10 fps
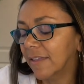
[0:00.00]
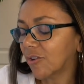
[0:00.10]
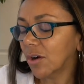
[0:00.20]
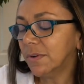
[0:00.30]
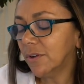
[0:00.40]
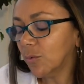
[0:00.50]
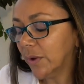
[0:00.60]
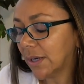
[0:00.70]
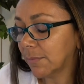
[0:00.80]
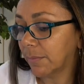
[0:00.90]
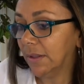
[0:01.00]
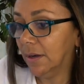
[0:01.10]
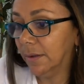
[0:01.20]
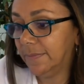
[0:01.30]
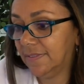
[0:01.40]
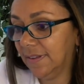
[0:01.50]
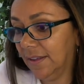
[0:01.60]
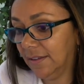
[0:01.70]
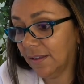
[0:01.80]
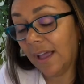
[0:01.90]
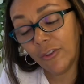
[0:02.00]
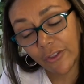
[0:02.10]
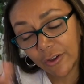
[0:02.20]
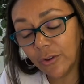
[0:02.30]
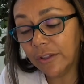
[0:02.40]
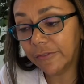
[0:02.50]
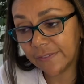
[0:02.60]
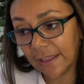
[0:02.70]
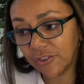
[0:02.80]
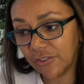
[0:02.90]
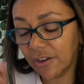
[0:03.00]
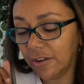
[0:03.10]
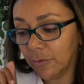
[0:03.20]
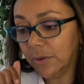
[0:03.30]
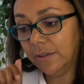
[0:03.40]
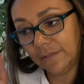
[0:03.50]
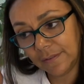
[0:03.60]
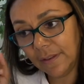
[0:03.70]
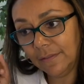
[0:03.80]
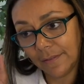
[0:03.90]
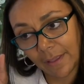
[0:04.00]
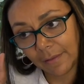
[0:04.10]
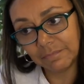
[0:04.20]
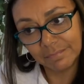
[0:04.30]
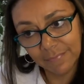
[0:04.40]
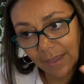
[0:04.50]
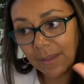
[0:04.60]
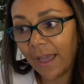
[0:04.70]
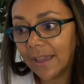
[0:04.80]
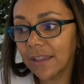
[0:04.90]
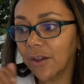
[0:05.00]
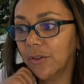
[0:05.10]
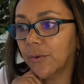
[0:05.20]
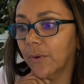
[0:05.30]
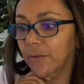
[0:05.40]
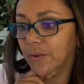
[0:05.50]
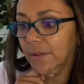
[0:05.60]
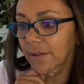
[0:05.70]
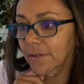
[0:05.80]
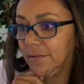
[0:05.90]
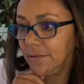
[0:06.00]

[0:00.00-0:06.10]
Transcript: Carmen don't win, I'm going to be upset. Although, if Sagittaria wins, I could go either way, really.